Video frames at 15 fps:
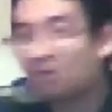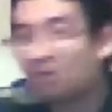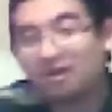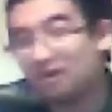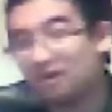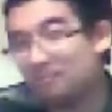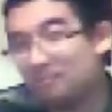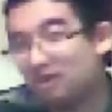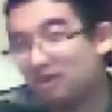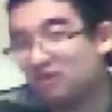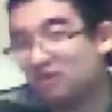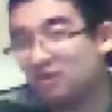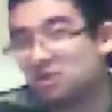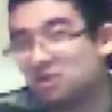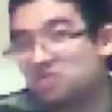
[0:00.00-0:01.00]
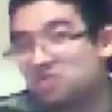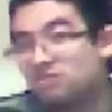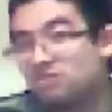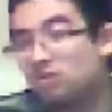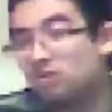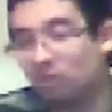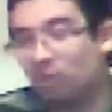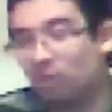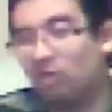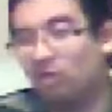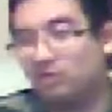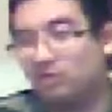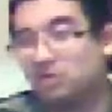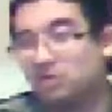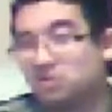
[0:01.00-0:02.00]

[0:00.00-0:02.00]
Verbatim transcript: I've already got both of those, of all of